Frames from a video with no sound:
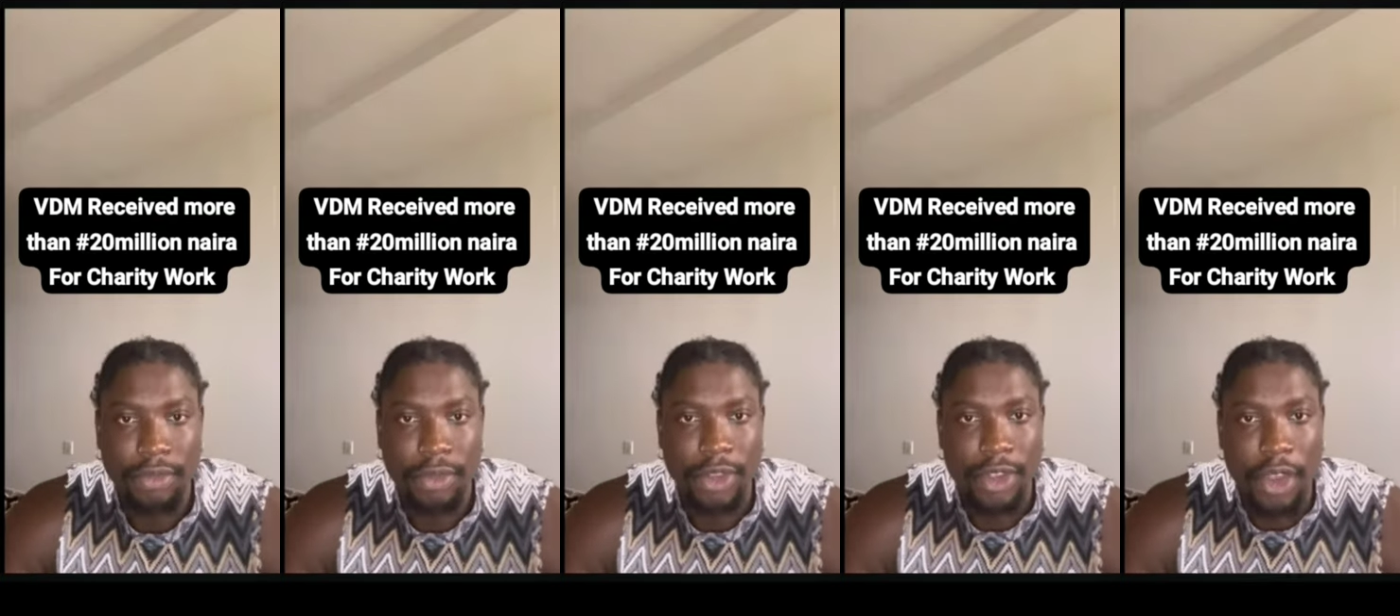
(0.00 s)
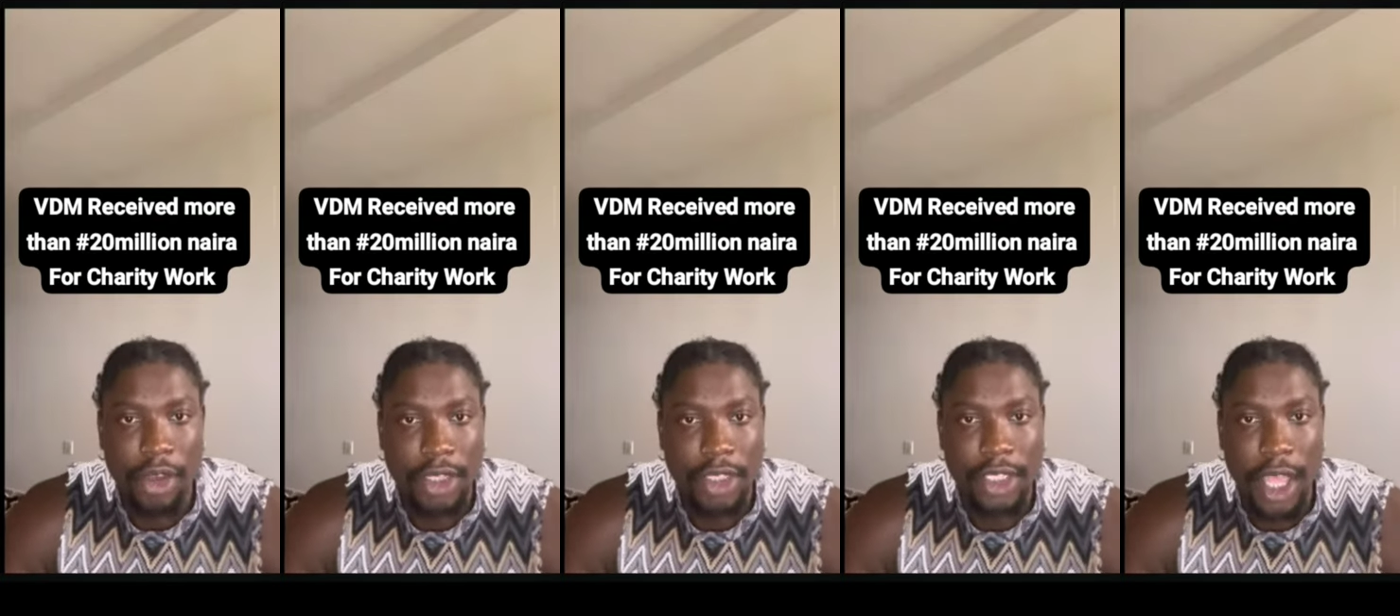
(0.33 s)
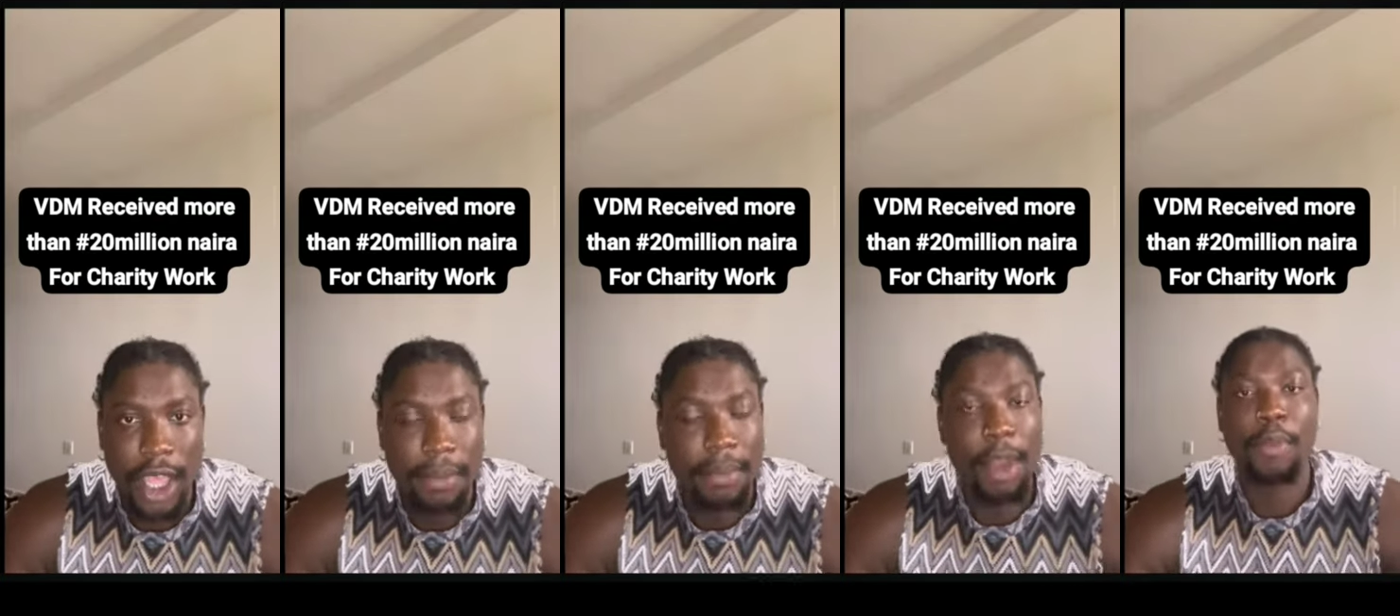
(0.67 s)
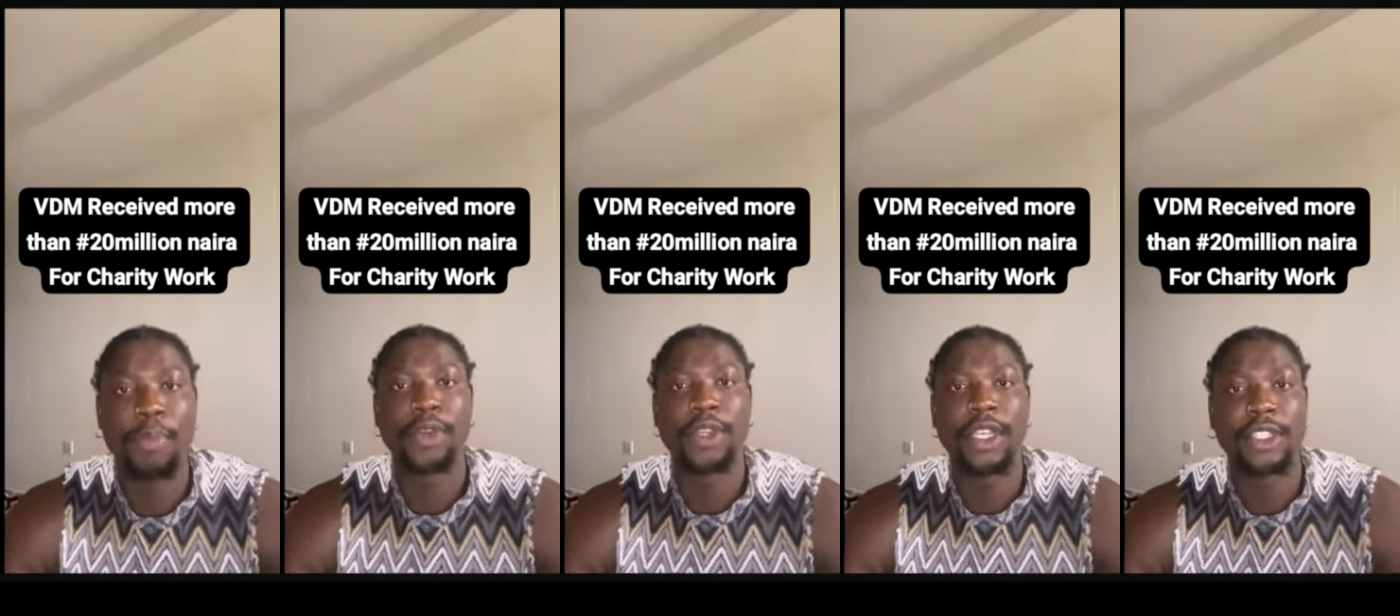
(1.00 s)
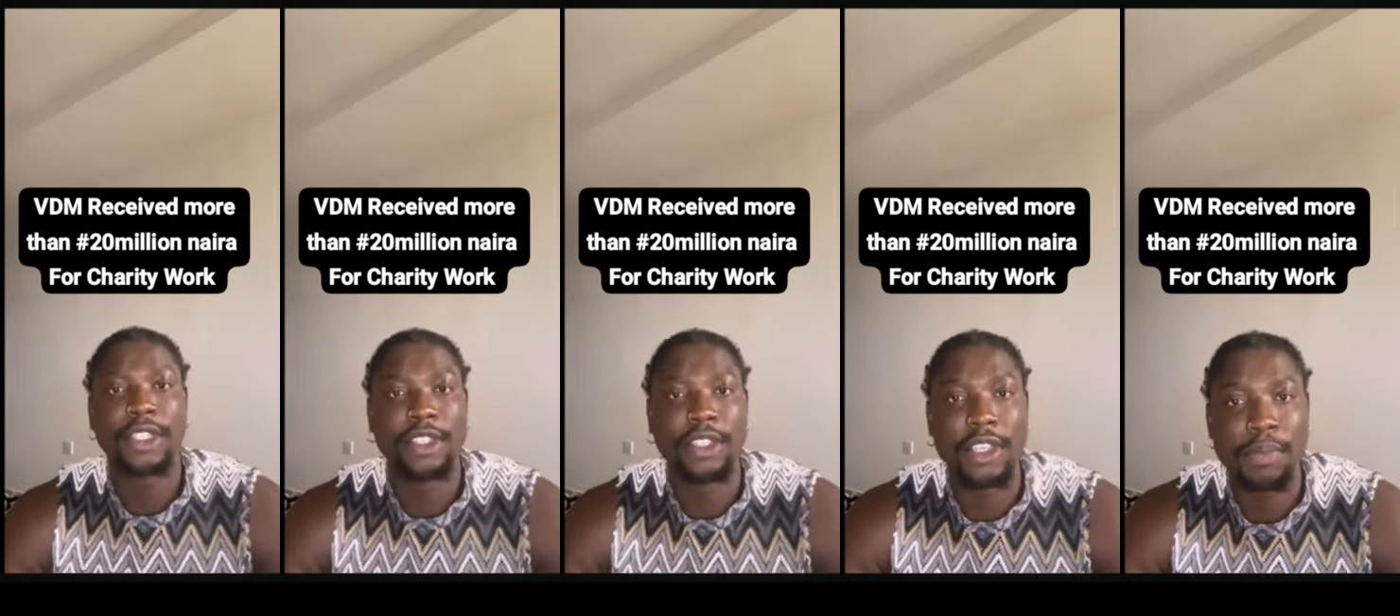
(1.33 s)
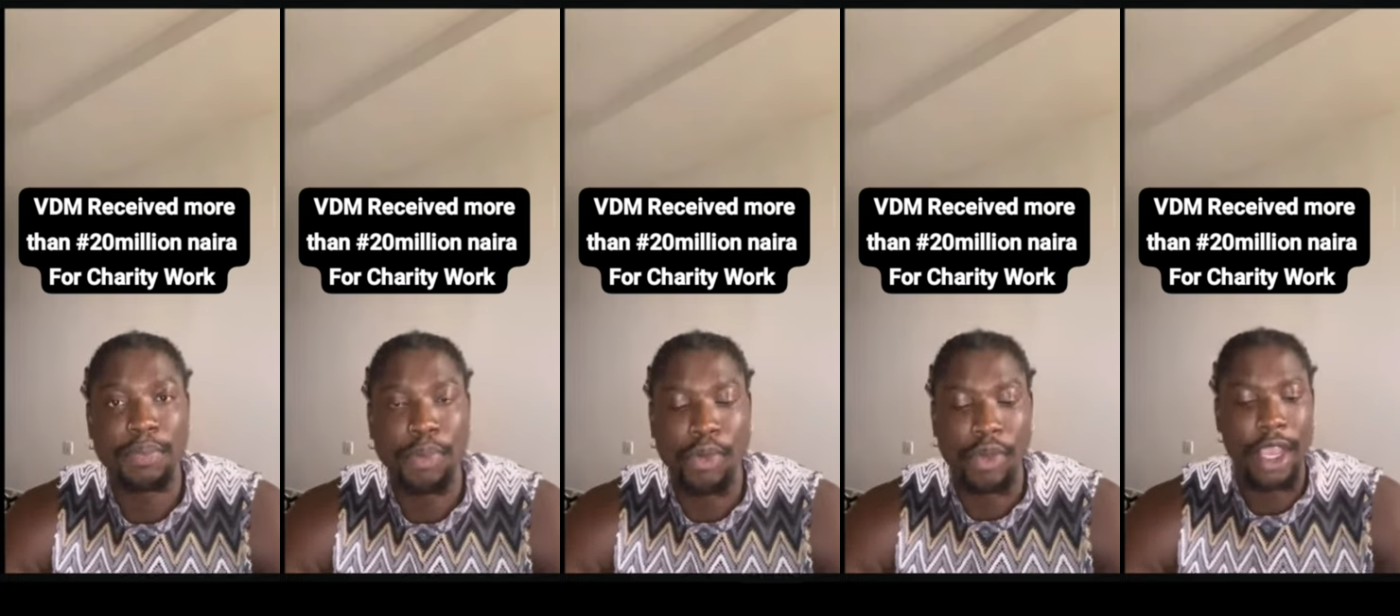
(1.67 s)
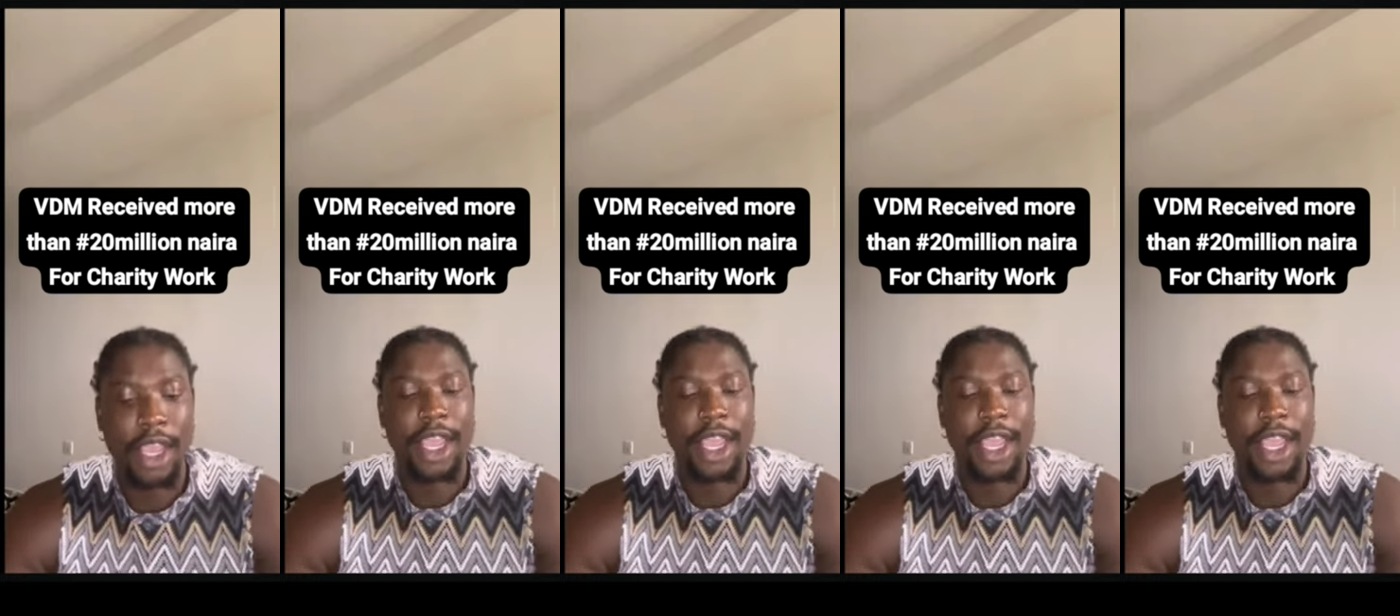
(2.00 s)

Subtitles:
You understand? My own project is simple.